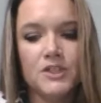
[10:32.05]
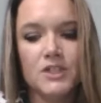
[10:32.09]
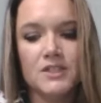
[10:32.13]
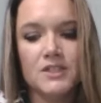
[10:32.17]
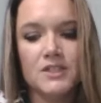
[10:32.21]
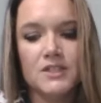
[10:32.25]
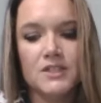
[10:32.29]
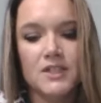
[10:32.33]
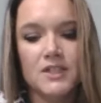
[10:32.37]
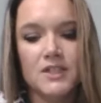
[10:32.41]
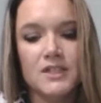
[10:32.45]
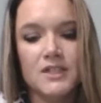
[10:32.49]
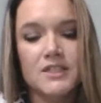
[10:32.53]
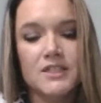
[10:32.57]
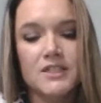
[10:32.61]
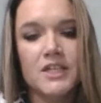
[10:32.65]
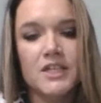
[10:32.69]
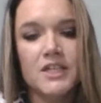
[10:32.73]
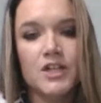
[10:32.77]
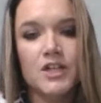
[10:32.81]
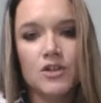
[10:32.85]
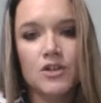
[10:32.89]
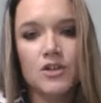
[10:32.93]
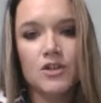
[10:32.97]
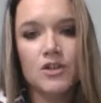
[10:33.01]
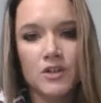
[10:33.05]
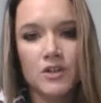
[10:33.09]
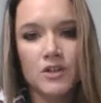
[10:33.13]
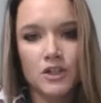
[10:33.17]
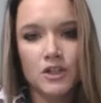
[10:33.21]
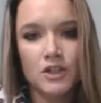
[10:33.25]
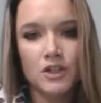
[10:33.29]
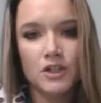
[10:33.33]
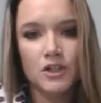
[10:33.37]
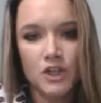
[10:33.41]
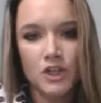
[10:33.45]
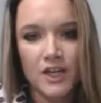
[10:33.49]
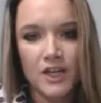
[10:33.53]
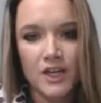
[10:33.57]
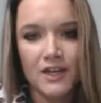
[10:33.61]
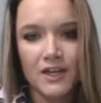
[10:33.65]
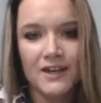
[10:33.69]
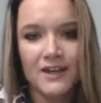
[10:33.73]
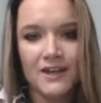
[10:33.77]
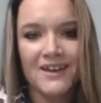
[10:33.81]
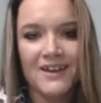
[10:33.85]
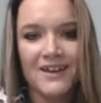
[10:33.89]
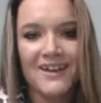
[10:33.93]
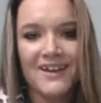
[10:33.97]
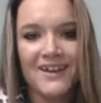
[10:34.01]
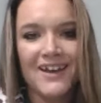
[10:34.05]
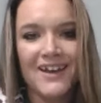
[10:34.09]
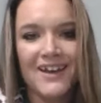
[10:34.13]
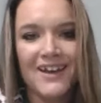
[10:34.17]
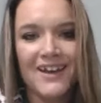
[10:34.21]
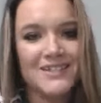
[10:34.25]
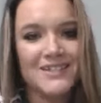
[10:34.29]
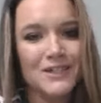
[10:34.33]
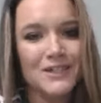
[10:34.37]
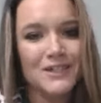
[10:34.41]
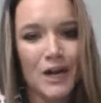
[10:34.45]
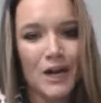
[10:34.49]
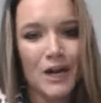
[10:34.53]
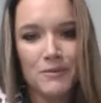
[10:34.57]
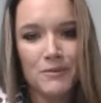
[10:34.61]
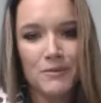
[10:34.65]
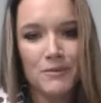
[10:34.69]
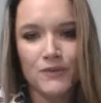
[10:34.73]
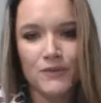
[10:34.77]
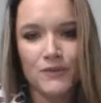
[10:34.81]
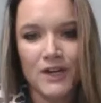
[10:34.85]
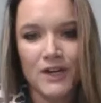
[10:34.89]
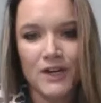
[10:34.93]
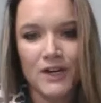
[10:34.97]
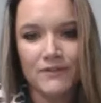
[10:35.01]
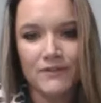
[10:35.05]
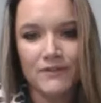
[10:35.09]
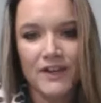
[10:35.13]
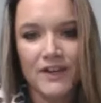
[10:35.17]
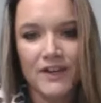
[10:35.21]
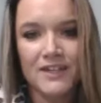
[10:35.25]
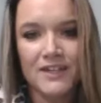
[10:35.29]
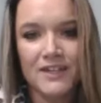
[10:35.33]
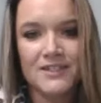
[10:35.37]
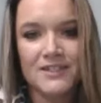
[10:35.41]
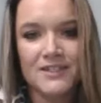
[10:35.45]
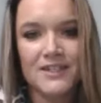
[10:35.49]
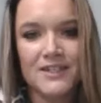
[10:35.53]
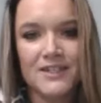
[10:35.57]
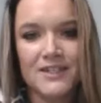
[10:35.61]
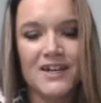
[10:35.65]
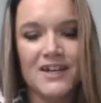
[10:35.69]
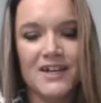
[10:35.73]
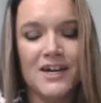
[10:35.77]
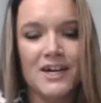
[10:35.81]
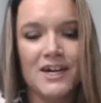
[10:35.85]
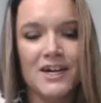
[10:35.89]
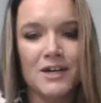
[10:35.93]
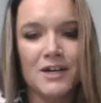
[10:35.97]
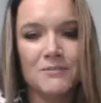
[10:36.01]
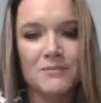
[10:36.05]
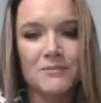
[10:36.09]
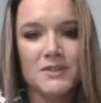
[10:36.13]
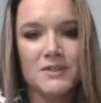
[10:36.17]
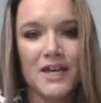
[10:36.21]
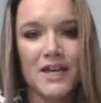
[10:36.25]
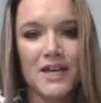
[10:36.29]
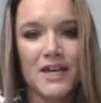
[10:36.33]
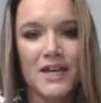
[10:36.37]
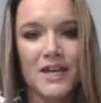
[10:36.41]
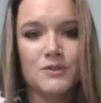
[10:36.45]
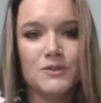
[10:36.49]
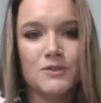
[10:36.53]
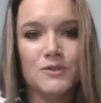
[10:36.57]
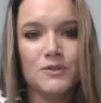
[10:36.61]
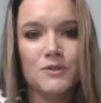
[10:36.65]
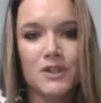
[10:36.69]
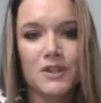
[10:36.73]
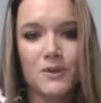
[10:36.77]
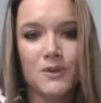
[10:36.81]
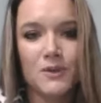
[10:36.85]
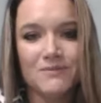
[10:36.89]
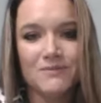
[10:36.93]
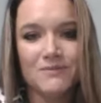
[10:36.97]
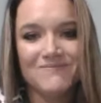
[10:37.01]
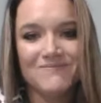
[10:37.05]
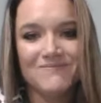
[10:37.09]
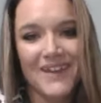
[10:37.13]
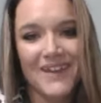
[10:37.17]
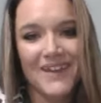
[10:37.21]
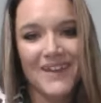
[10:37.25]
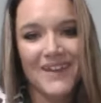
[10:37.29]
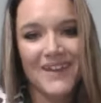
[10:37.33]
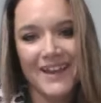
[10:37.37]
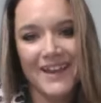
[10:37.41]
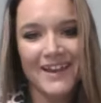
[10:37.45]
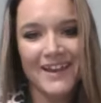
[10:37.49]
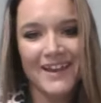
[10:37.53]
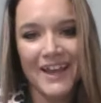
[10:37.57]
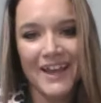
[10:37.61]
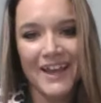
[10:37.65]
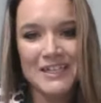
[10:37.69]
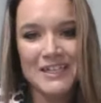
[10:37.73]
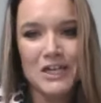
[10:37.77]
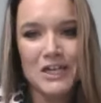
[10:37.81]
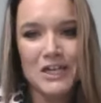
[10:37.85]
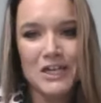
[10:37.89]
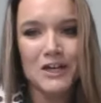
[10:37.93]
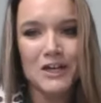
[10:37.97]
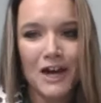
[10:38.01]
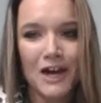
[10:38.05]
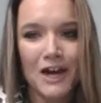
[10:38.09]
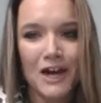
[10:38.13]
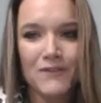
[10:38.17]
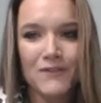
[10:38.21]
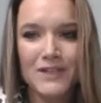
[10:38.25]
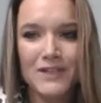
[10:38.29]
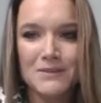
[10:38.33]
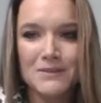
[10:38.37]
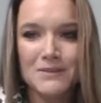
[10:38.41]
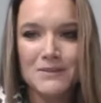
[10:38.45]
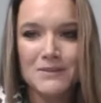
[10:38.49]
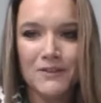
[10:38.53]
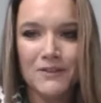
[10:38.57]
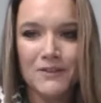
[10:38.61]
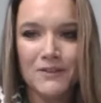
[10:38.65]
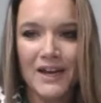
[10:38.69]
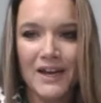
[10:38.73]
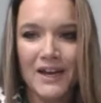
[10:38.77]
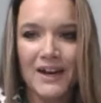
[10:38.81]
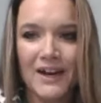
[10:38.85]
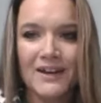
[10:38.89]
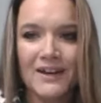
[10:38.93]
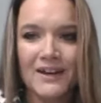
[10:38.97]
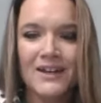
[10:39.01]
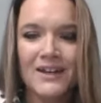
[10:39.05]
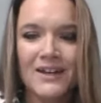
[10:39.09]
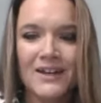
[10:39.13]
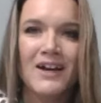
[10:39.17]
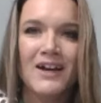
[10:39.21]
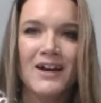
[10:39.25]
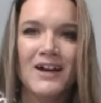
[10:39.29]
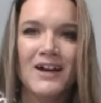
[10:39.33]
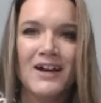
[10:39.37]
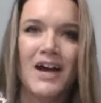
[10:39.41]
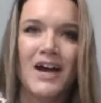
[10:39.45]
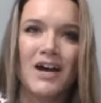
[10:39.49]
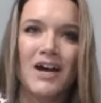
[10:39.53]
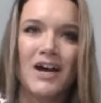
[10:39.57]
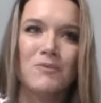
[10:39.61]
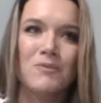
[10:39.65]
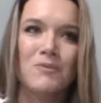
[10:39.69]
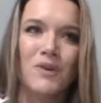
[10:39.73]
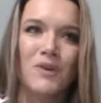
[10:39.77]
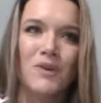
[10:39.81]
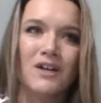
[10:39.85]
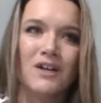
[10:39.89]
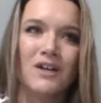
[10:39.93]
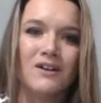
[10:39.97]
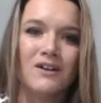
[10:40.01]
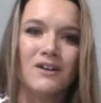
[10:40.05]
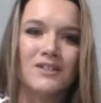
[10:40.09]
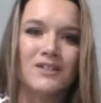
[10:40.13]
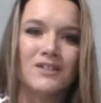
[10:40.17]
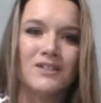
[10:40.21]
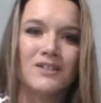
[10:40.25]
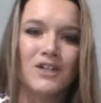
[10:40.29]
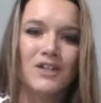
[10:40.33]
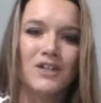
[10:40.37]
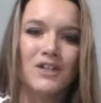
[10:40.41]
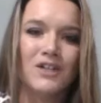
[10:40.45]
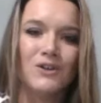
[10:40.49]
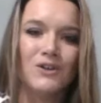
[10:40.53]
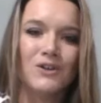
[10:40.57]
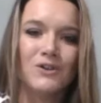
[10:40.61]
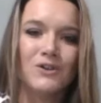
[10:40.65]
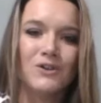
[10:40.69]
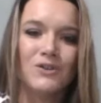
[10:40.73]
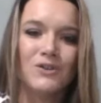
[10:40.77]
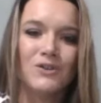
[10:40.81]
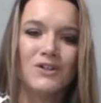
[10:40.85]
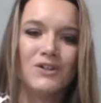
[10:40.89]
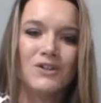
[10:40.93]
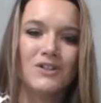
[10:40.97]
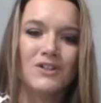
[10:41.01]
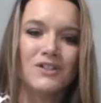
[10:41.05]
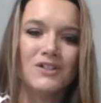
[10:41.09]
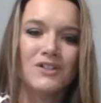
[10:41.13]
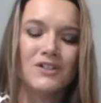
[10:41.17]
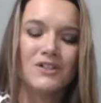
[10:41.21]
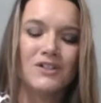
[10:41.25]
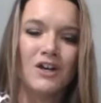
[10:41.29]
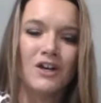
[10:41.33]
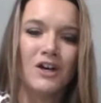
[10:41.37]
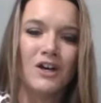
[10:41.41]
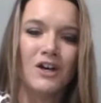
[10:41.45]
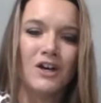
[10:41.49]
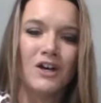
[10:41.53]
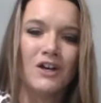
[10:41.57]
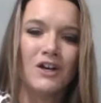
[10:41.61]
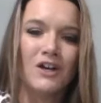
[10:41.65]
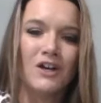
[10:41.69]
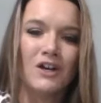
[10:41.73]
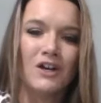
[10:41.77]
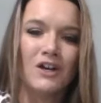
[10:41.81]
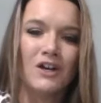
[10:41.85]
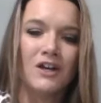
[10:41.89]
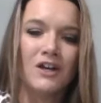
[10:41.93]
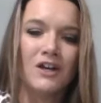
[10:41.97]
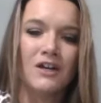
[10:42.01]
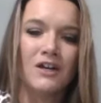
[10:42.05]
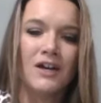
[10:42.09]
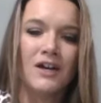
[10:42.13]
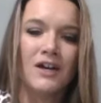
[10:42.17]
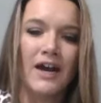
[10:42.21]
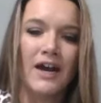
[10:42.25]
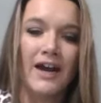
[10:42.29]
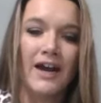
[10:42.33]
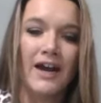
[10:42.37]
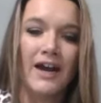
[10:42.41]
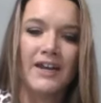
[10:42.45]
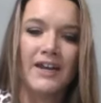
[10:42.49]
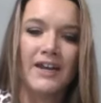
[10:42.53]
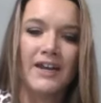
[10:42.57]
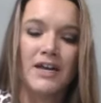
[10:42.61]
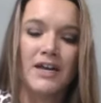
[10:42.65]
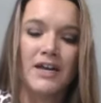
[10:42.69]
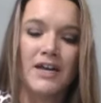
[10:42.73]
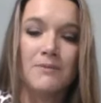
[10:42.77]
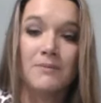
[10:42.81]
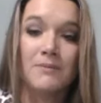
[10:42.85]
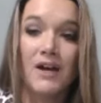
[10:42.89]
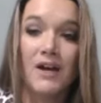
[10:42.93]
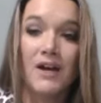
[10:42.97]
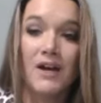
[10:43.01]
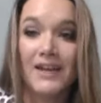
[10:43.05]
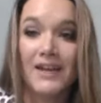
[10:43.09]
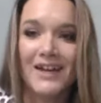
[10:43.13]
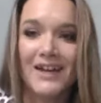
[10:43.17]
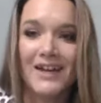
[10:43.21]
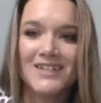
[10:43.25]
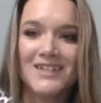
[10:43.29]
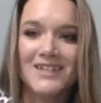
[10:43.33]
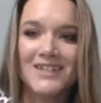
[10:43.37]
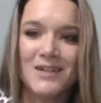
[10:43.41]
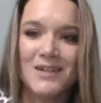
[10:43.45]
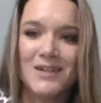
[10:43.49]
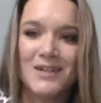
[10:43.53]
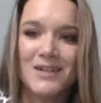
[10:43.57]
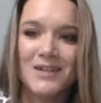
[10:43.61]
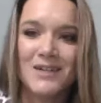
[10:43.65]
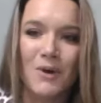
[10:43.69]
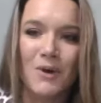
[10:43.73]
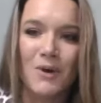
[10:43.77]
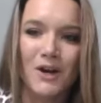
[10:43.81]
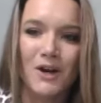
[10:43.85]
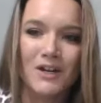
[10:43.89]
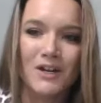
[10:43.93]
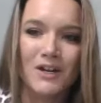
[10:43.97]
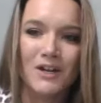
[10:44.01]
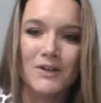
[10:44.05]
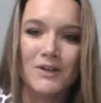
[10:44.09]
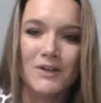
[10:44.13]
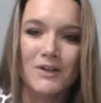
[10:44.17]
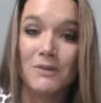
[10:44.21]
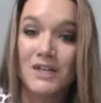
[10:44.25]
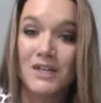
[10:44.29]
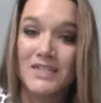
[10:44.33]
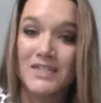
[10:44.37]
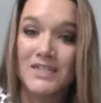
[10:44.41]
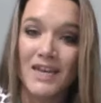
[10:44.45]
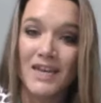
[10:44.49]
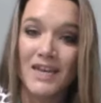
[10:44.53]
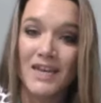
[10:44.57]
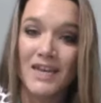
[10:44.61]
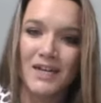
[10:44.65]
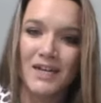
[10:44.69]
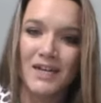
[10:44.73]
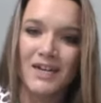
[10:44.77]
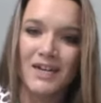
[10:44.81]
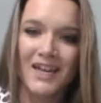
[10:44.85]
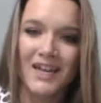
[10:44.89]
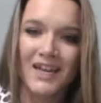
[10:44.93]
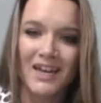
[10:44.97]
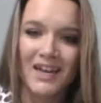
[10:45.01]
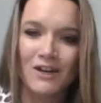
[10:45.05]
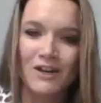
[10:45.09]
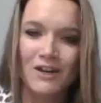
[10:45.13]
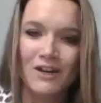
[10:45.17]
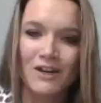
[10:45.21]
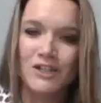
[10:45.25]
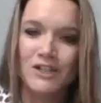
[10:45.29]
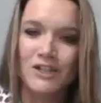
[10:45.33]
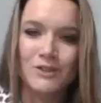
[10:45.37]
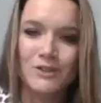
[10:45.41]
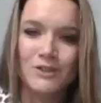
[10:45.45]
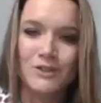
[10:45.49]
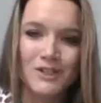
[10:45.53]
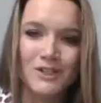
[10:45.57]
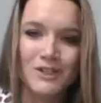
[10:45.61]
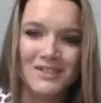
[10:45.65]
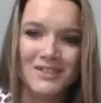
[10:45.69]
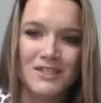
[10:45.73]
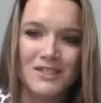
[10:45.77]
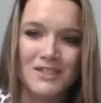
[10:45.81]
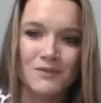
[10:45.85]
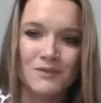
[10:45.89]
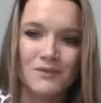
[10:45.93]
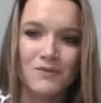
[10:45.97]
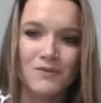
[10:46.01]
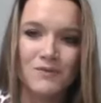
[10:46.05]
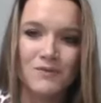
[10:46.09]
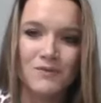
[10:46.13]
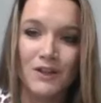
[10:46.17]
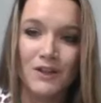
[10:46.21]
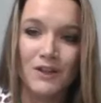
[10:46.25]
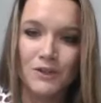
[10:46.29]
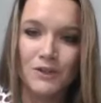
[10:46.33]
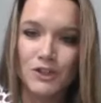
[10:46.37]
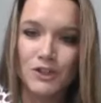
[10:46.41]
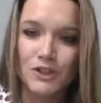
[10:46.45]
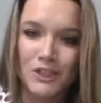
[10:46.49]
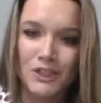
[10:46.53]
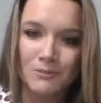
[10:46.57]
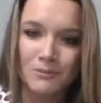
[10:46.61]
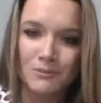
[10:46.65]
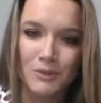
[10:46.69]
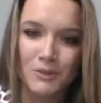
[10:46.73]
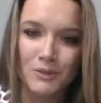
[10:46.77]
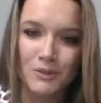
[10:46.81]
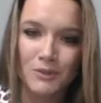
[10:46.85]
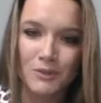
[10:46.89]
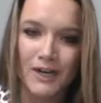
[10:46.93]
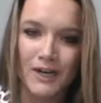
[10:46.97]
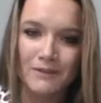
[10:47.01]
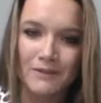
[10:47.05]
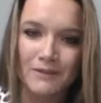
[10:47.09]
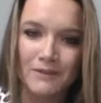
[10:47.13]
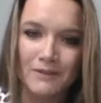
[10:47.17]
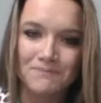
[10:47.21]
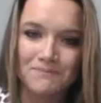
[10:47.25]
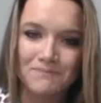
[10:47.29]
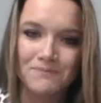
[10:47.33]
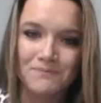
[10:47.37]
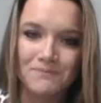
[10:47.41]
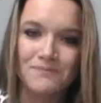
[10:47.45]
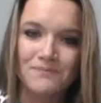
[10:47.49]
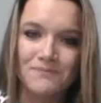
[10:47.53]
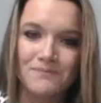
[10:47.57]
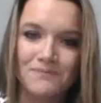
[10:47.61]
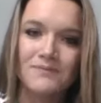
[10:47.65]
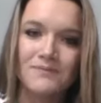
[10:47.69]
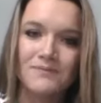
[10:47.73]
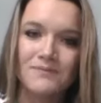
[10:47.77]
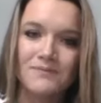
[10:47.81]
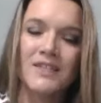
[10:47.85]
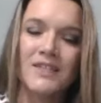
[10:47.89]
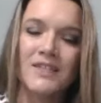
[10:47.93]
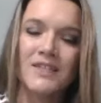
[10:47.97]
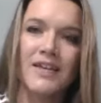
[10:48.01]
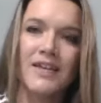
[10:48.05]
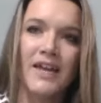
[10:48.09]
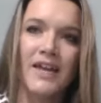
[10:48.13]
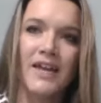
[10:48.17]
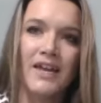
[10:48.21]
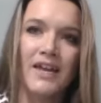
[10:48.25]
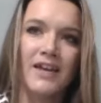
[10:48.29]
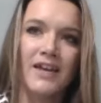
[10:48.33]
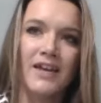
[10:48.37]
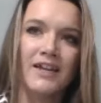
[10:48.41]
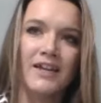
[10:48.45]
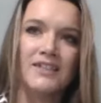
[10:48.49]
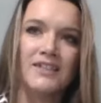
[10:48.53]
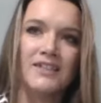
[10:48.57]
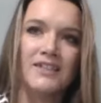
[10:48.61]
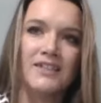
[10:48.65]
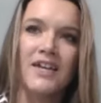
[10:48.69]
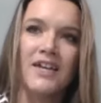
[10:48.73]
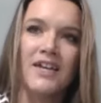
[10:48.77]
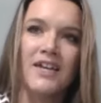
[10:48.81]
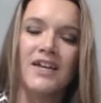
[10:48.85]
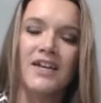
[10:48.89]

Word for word: just continue their journey and to not be afraid of it um, that's really what ag, ag talk coffee is about that um, we also are i am i guess a part of the montana agritourism fellowship program and